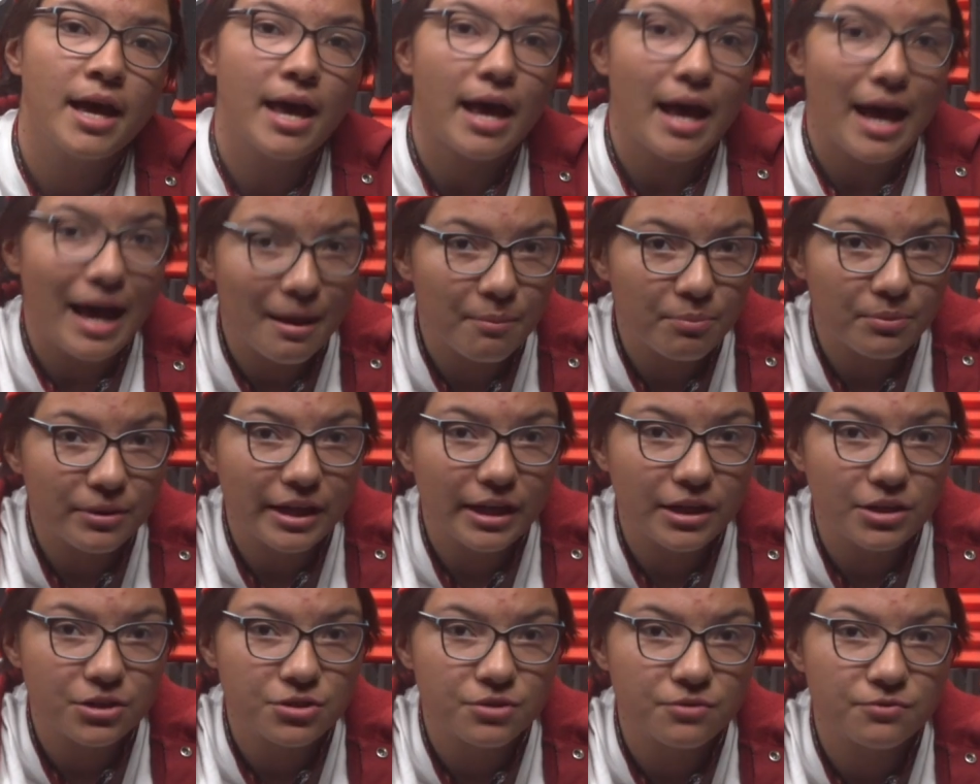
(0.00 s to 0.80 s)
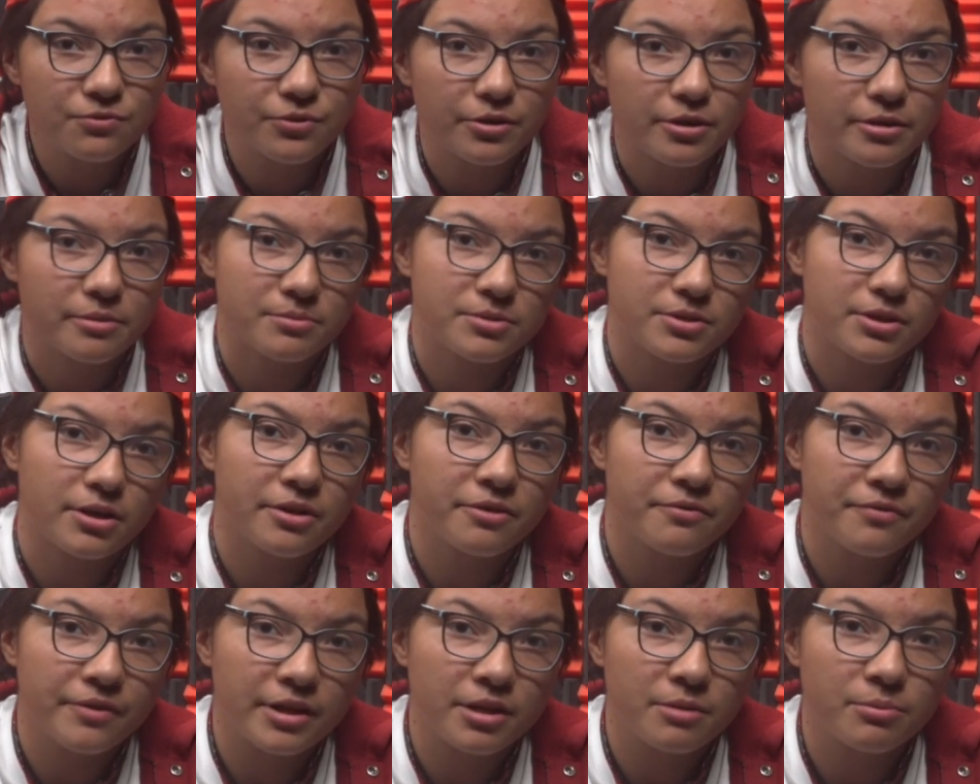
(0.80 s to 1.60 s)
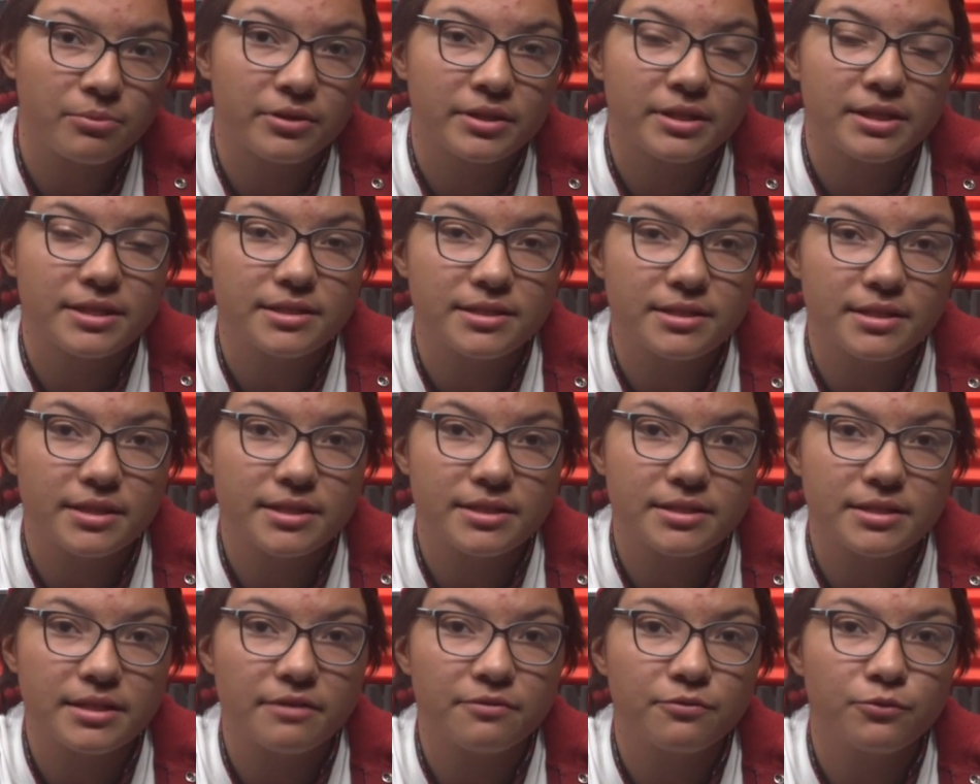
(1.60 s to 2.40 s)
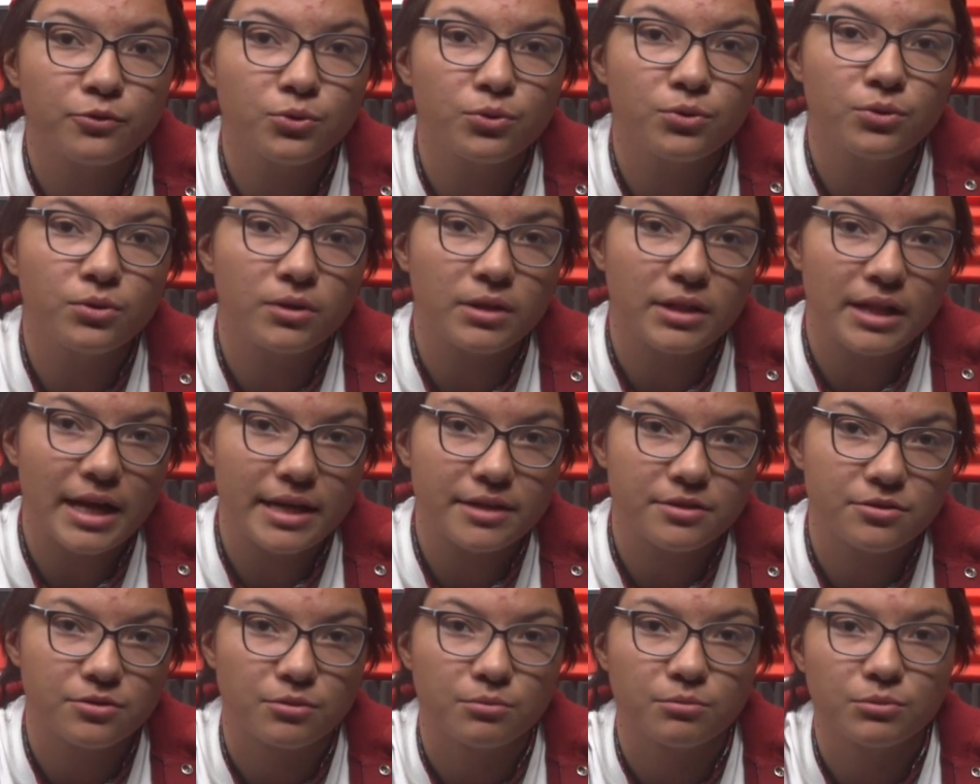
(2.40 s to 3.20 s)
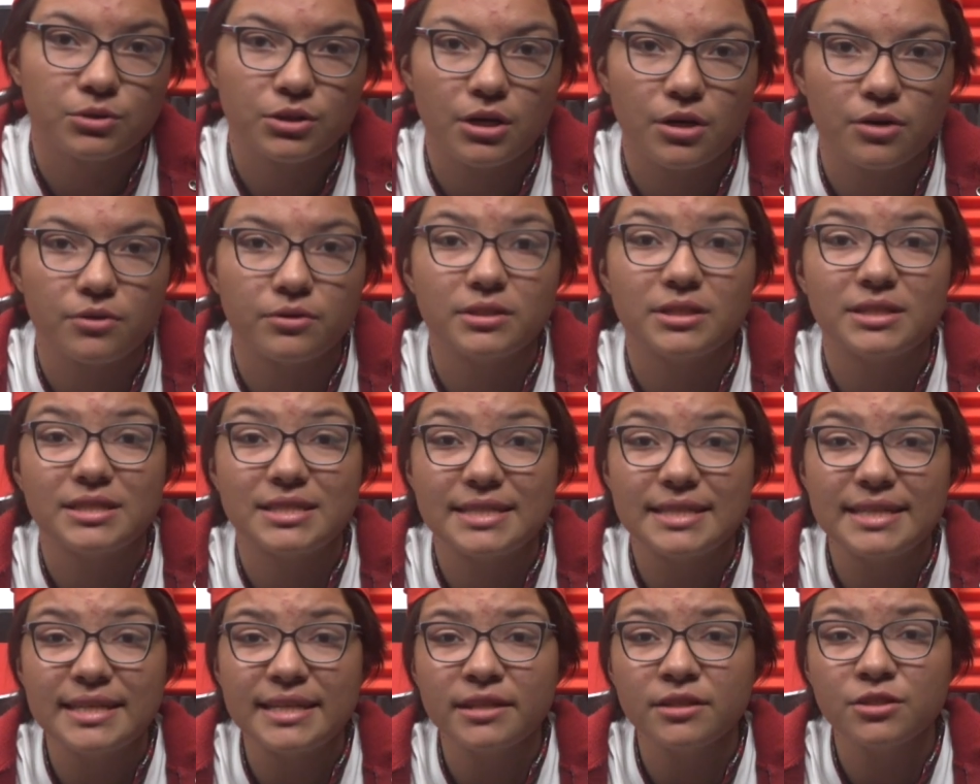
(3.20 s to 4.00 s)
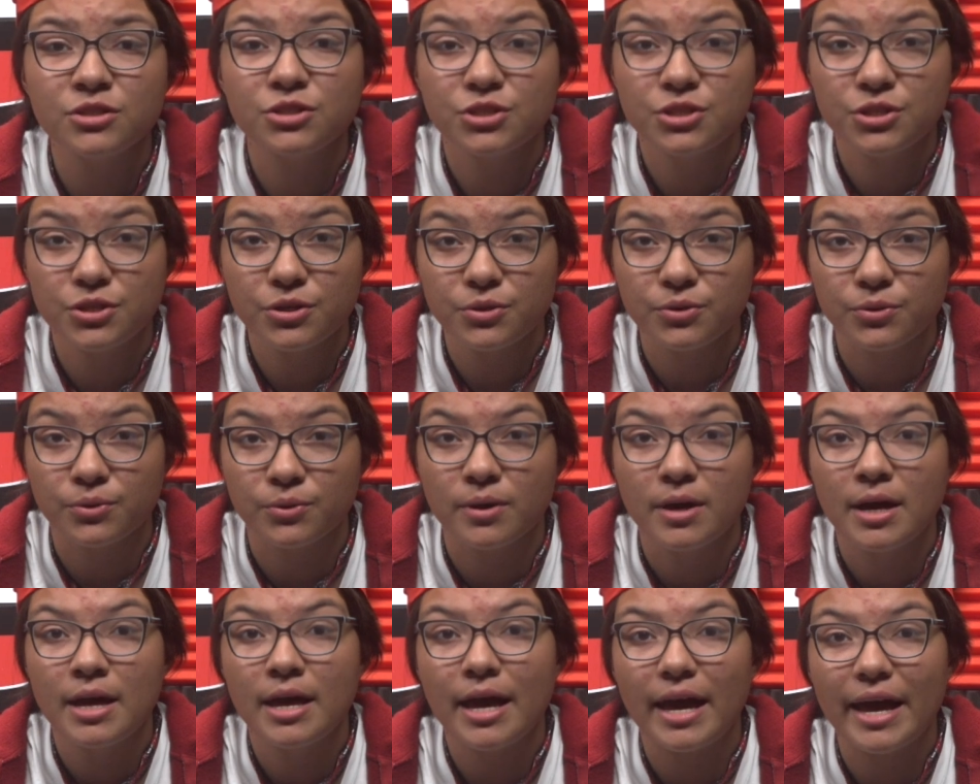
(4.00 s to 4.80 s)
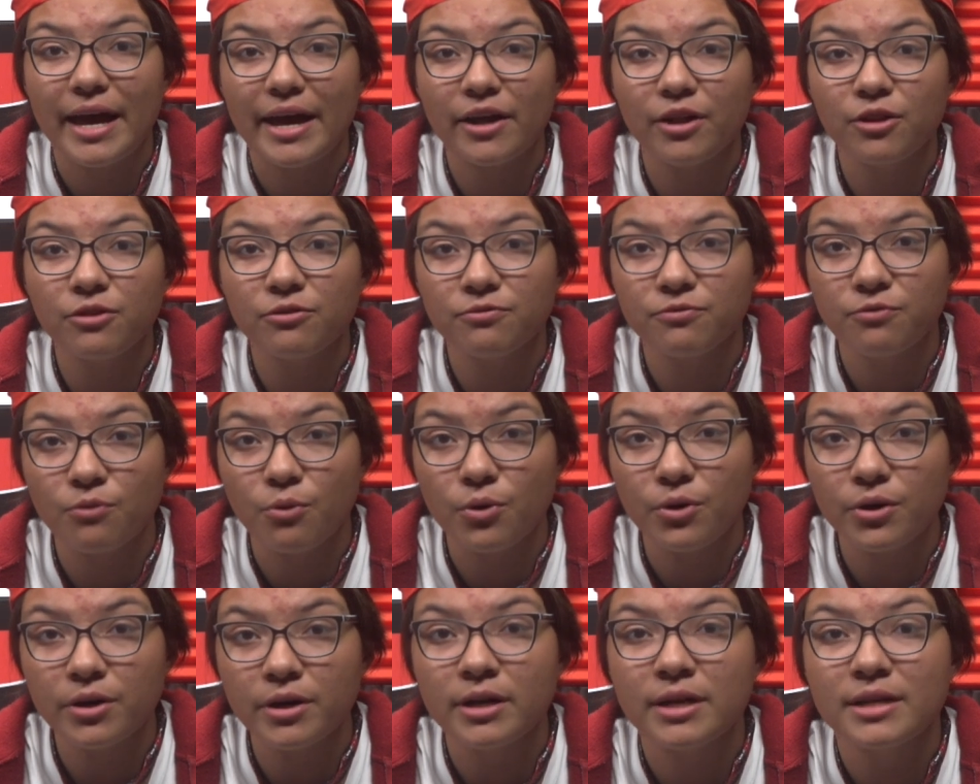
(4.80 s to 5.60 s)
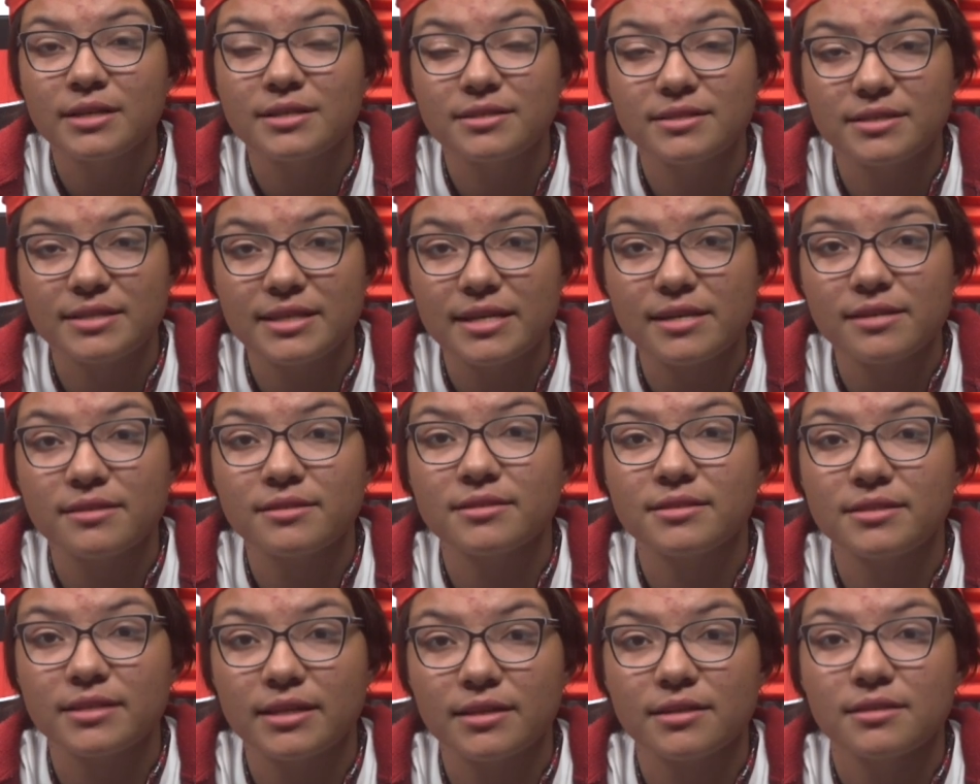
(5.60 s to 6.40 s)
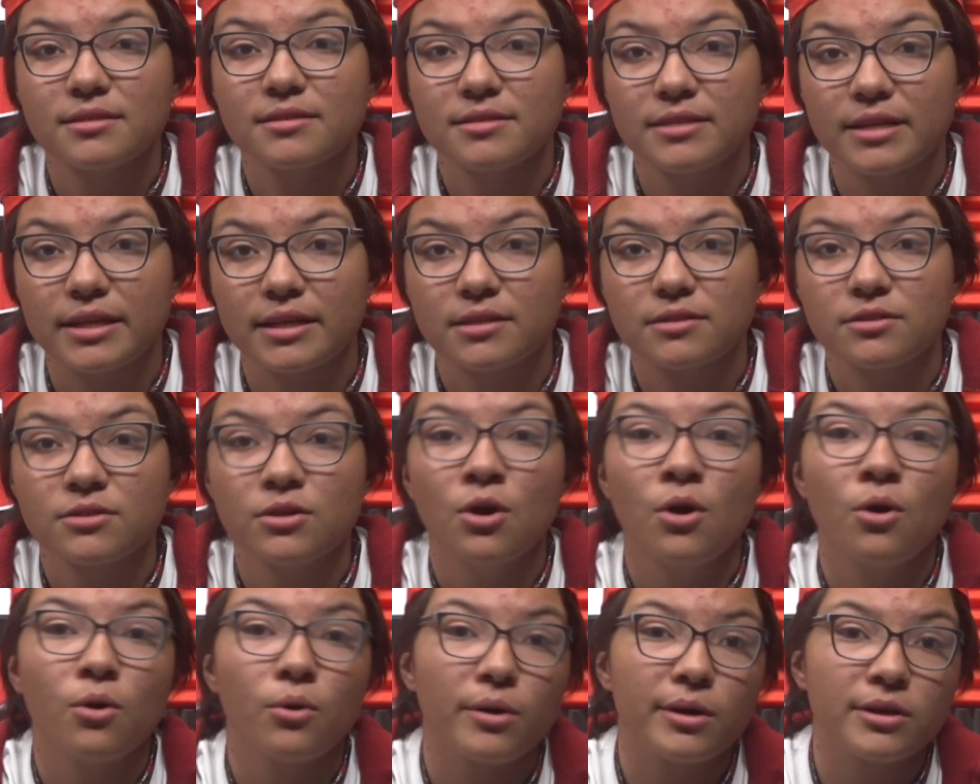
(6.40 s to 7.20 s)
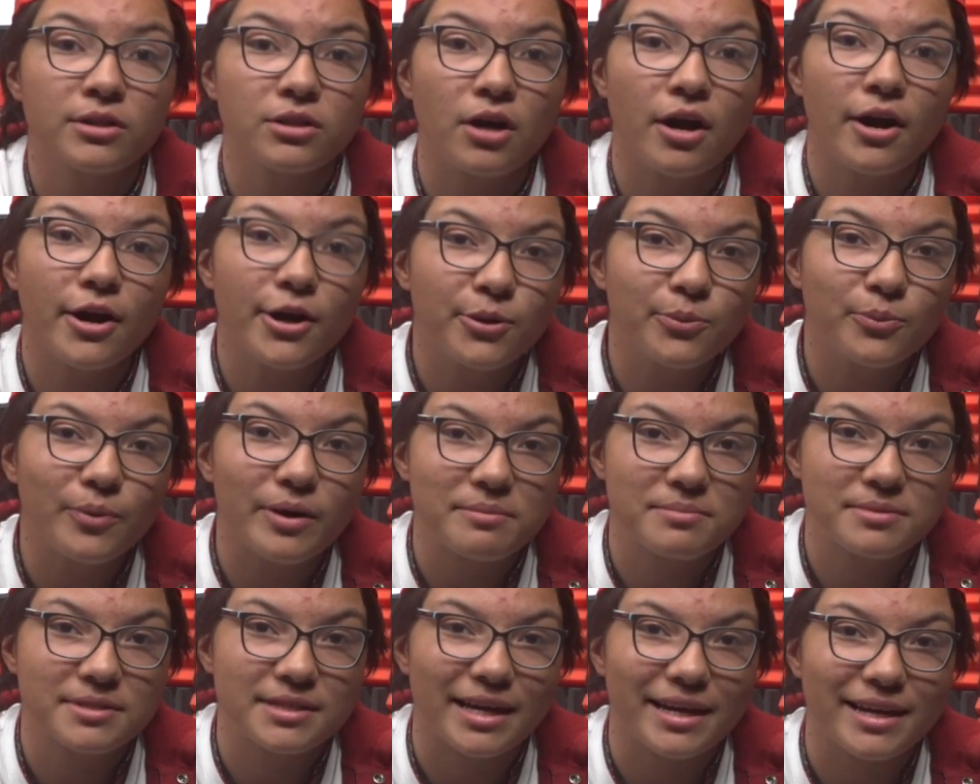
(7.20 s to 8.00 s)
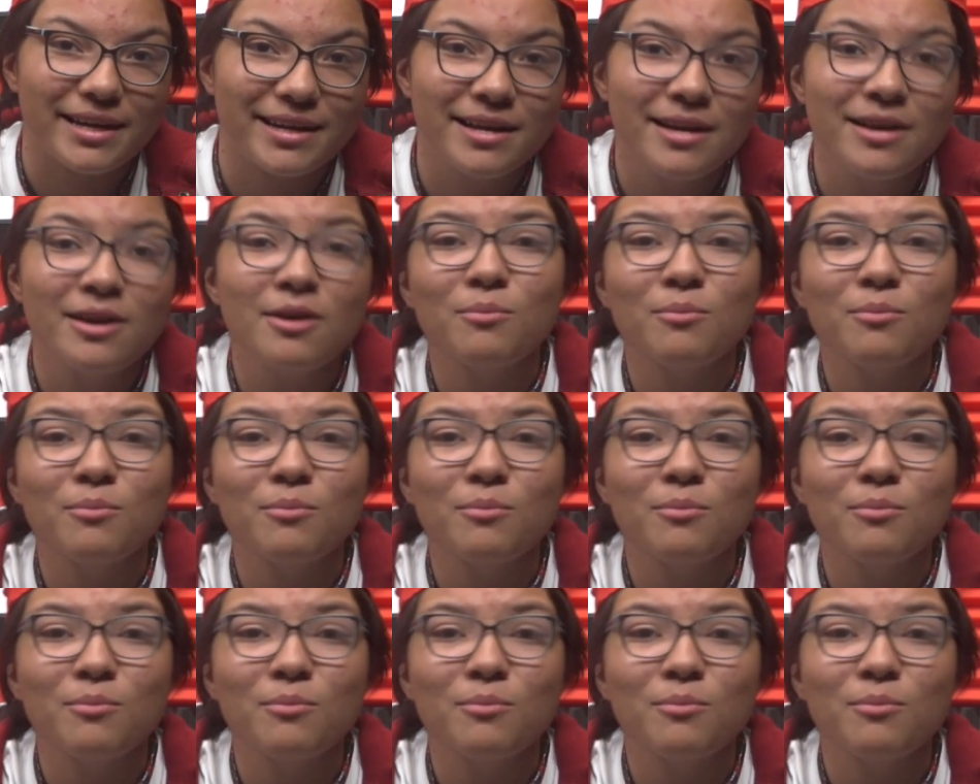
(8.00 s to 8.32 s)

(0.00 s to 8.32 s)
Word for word: Application forms are available in the CSF Google Classroom code D2L4666 or on the HART website.